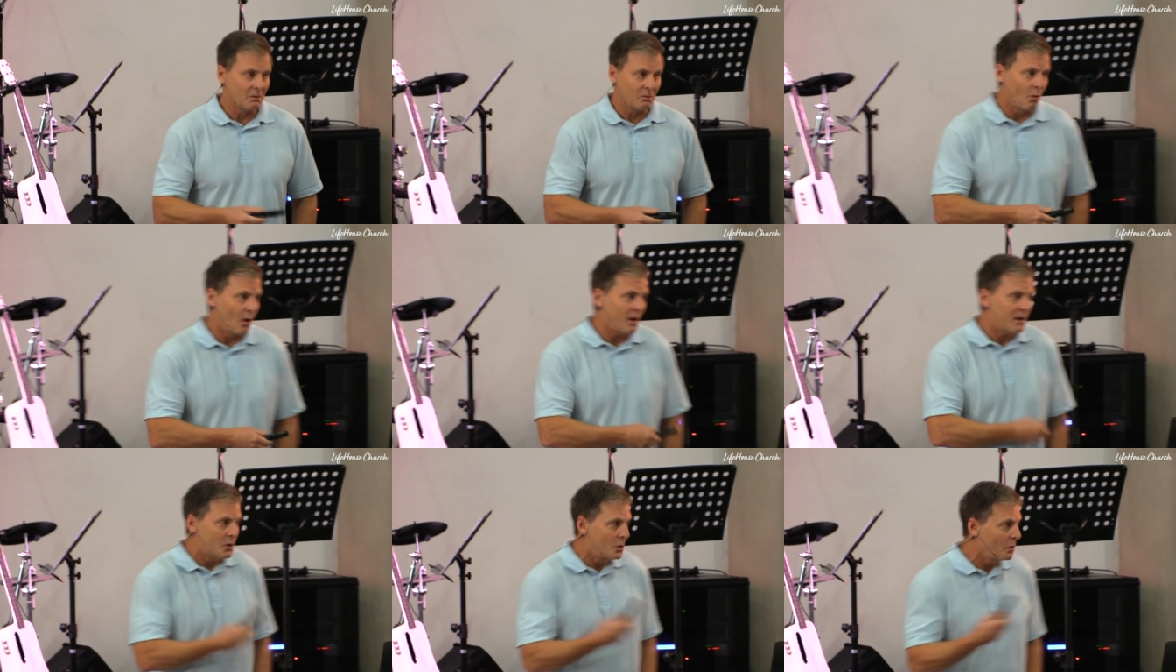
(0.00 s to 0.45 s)

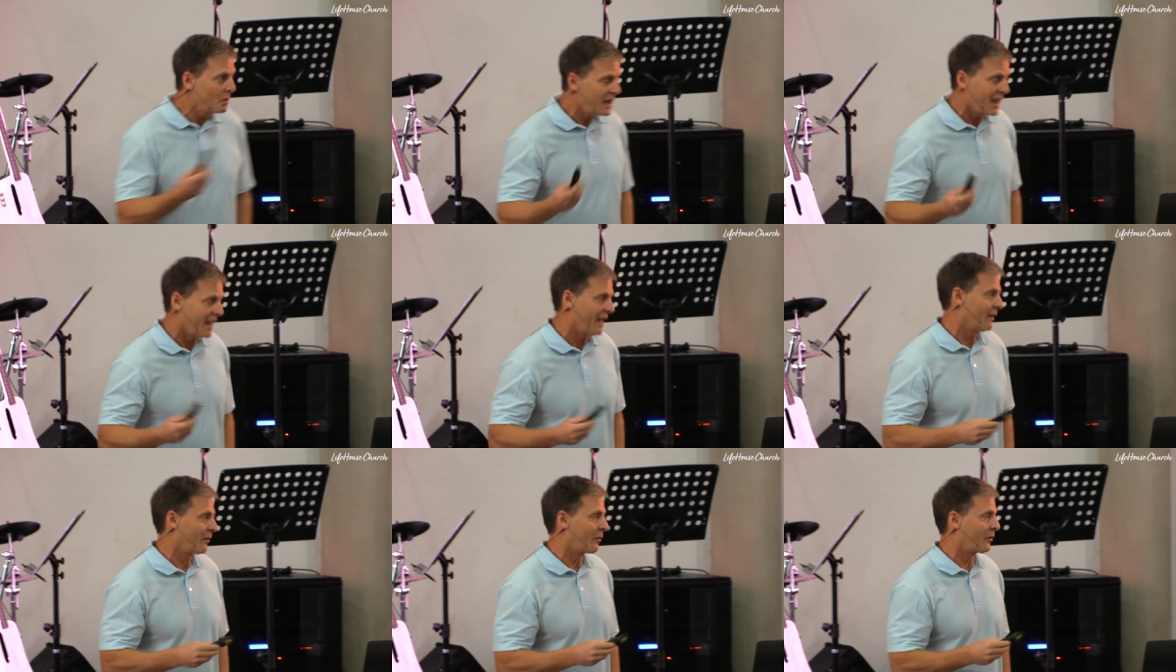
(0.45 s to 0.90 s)
what do we
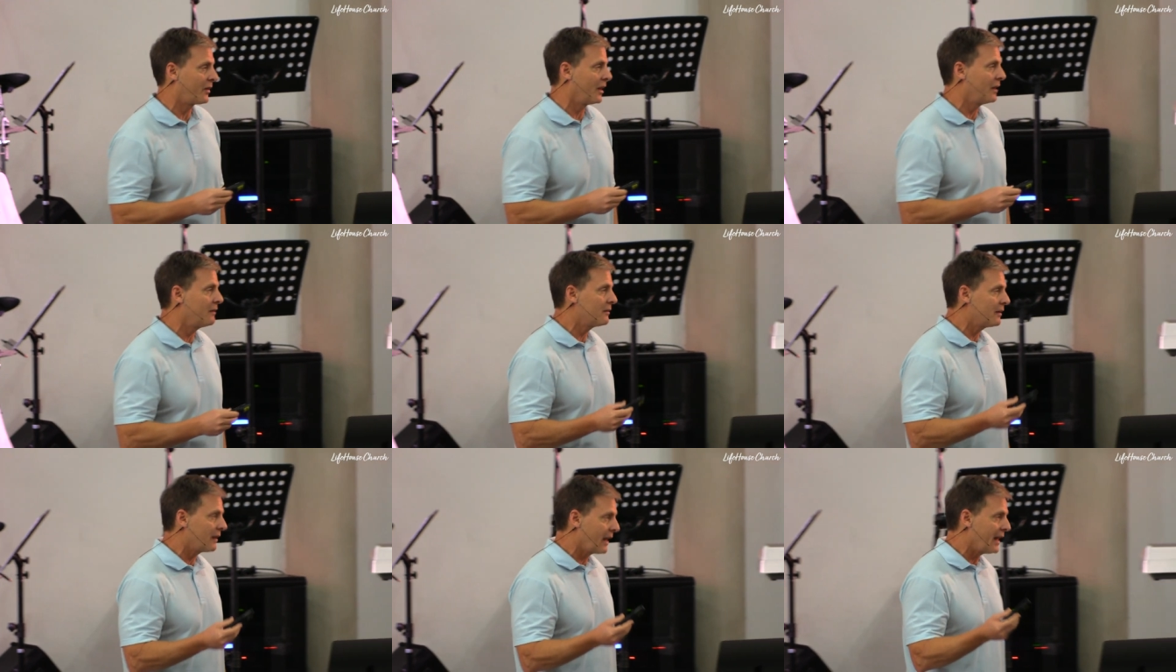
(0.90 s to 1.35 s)
have?
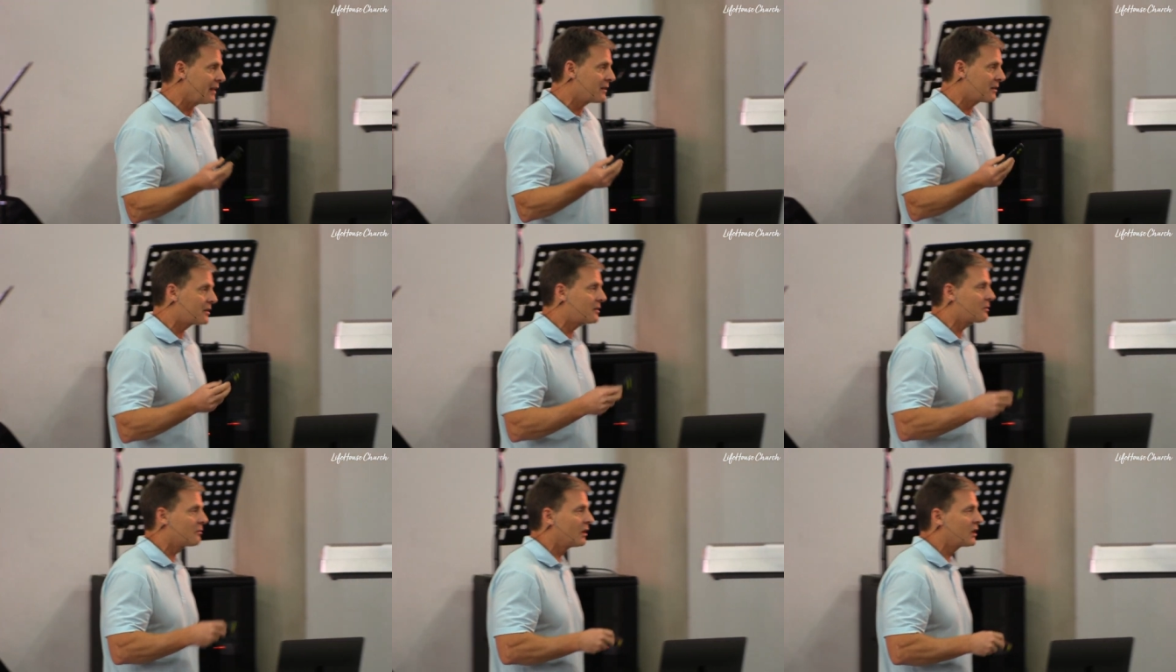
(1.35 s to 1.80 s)
Then,
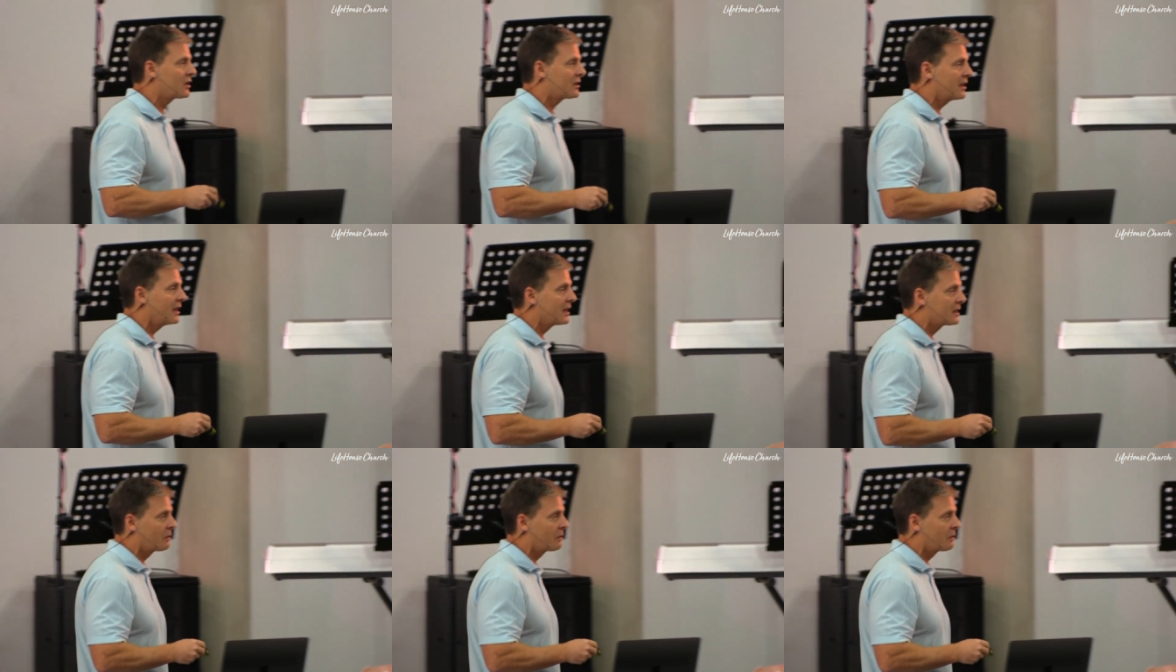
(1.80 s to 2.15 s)
as Rich says,